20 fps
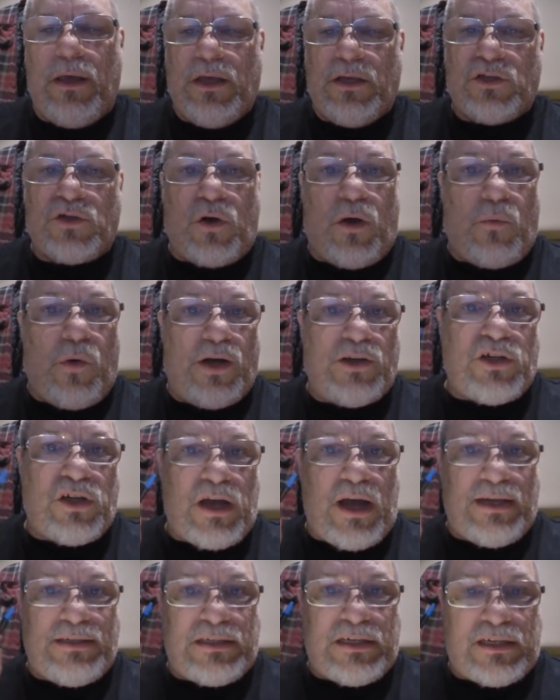So I want you
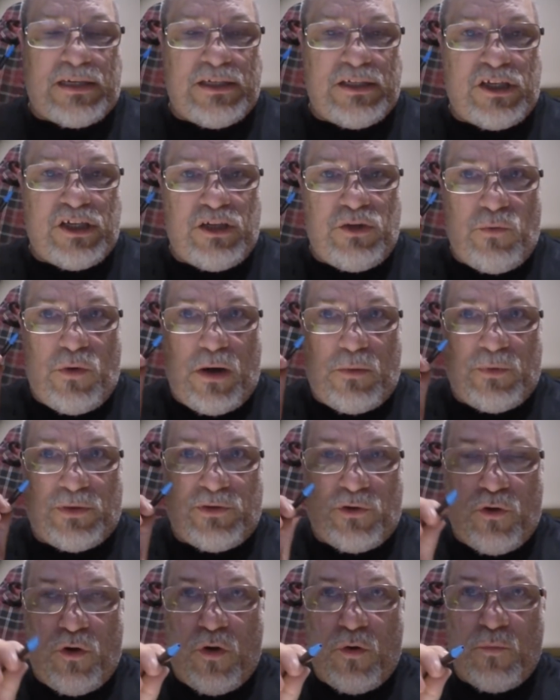guys to continue on with
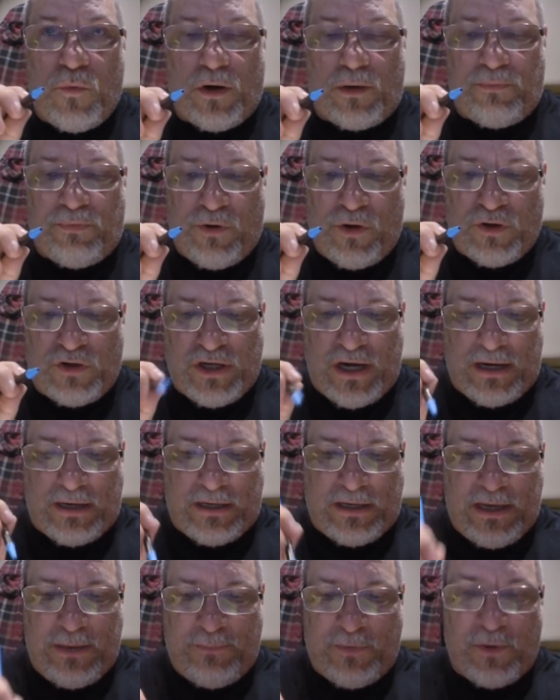the homework project,
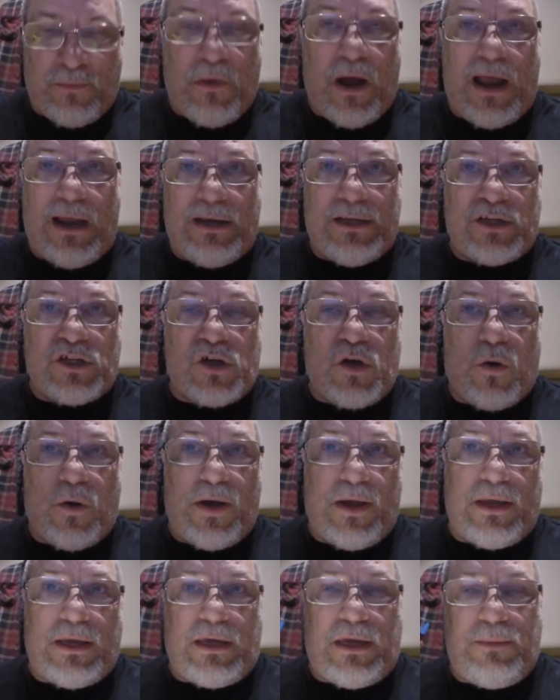keep your mileage
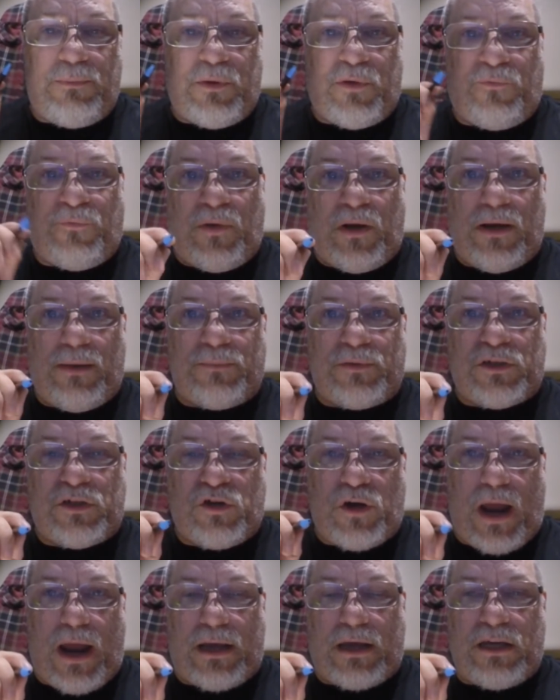going, keep your fill-ups,
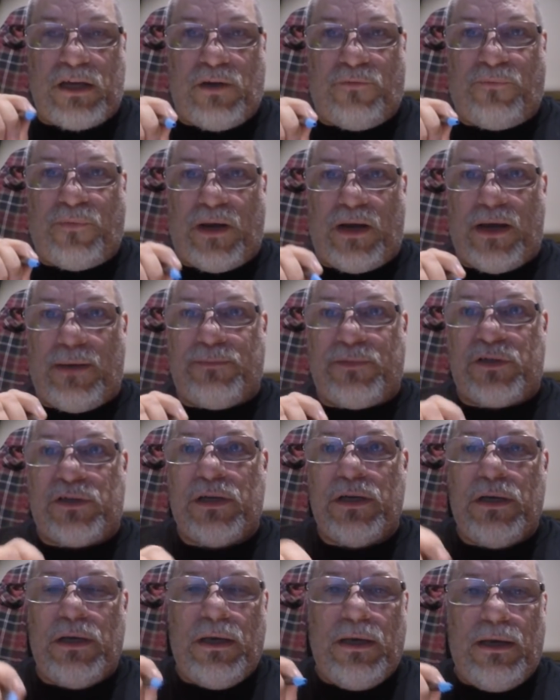track of your fill-ups
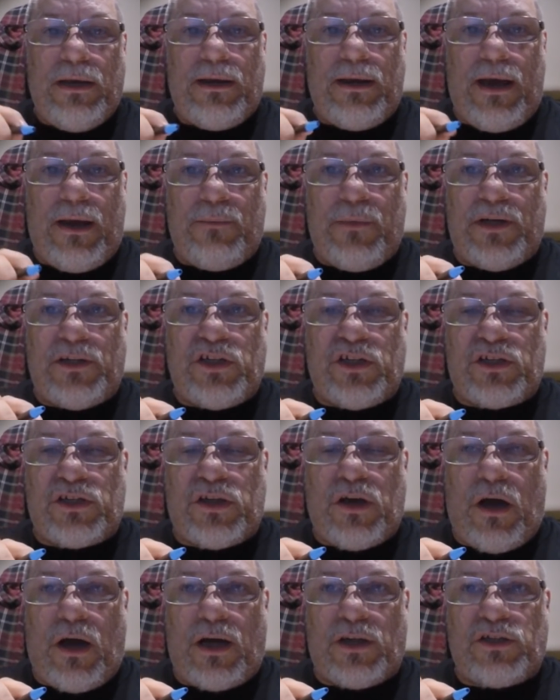and how much it's
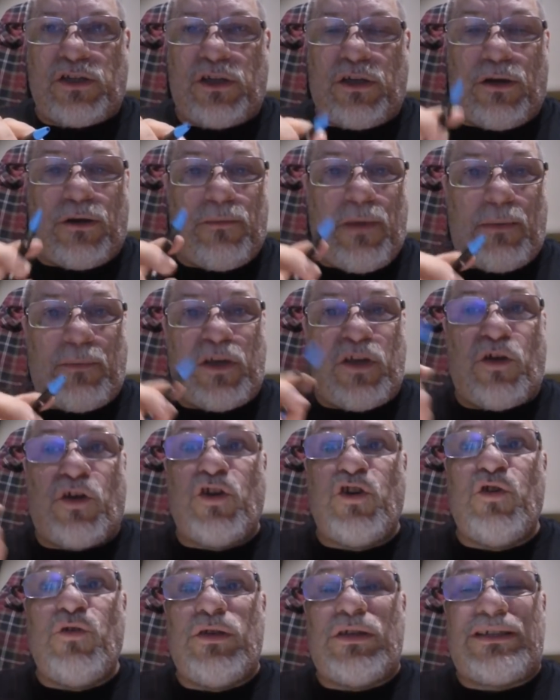costing. And remember, you
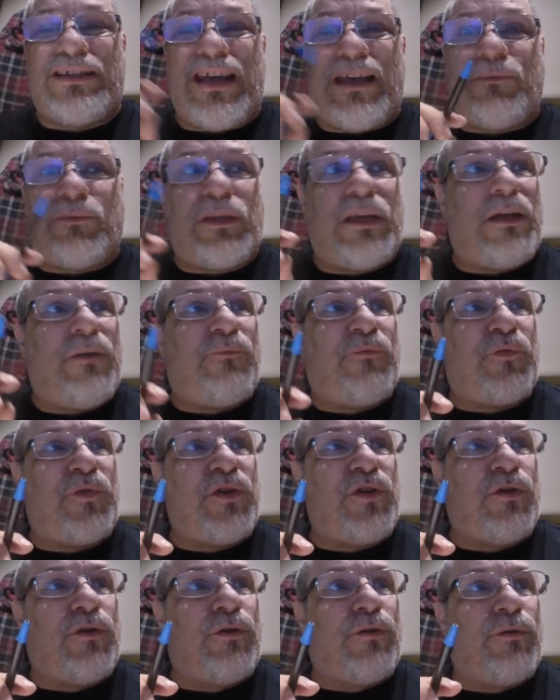can do the same thing for
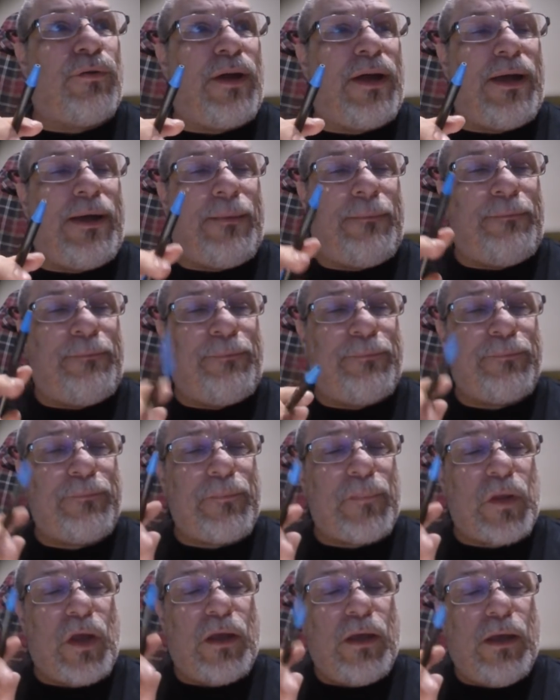your
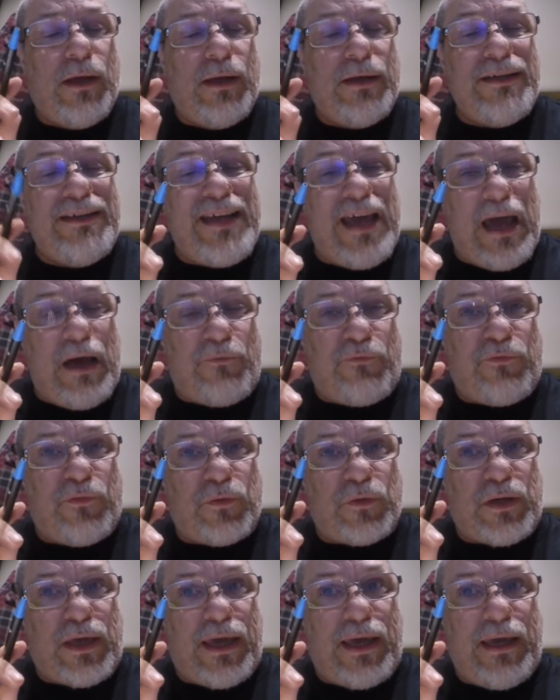um, D E F,
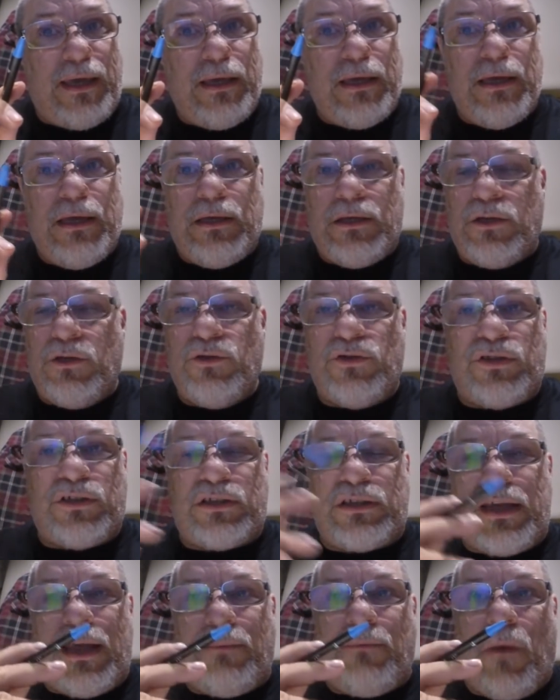okay? Use the
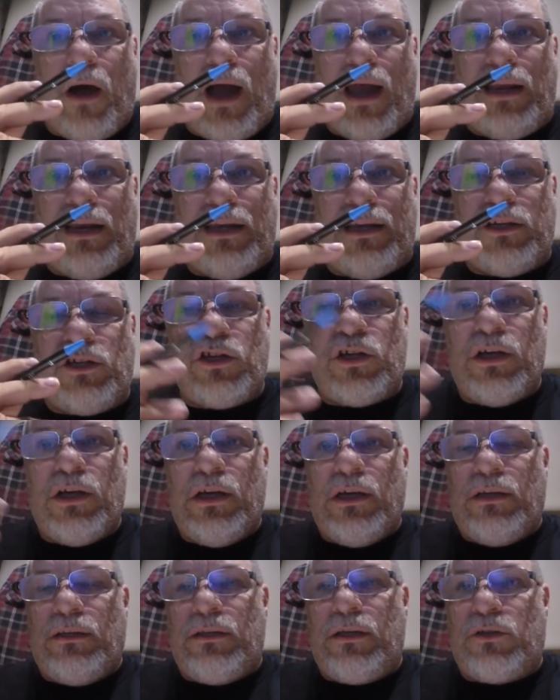same mileage,
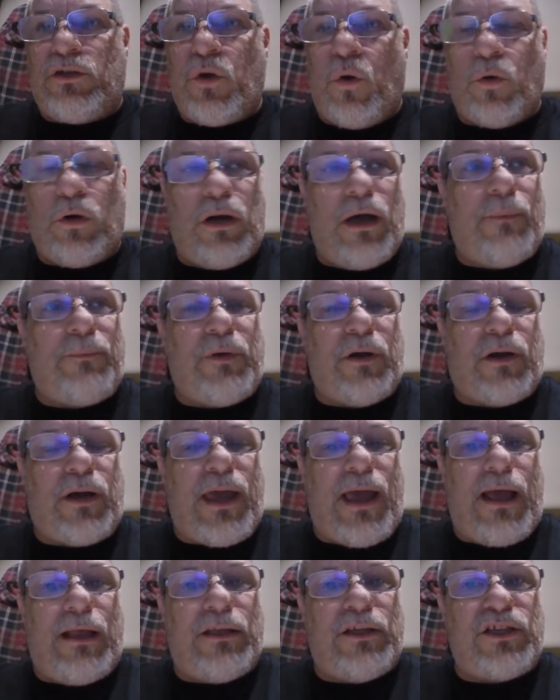total up your
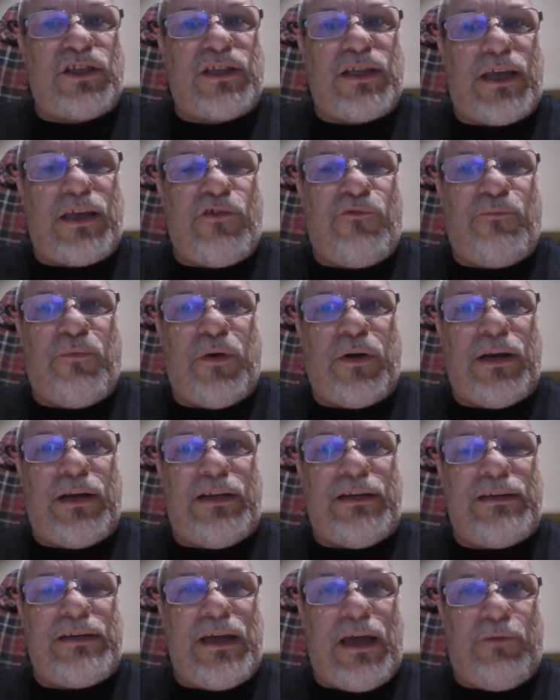gallons that you've put in
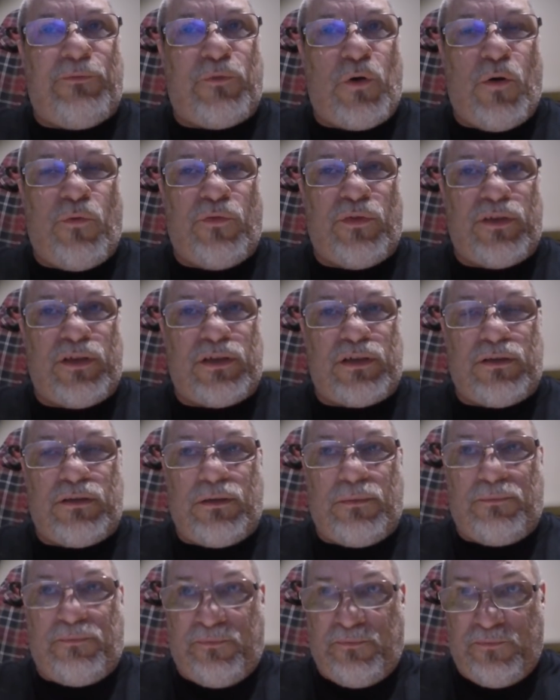in D E F over the,
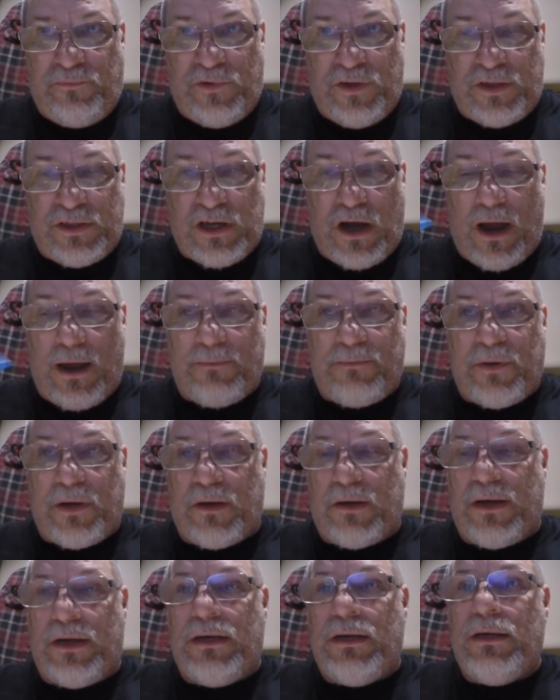the, the time
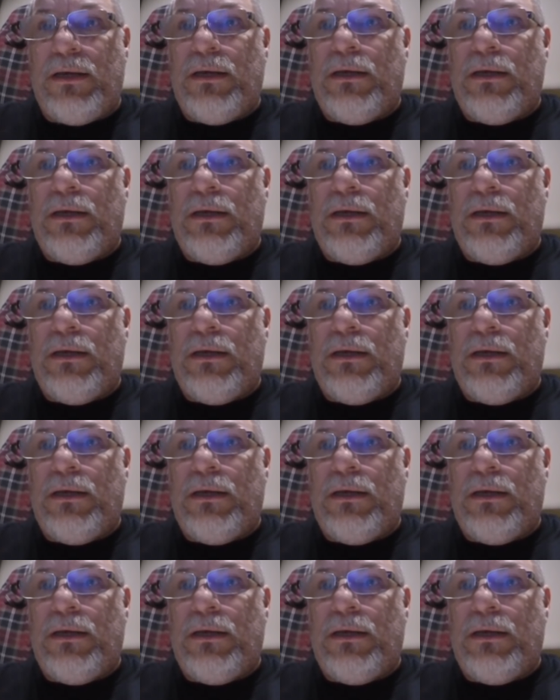period.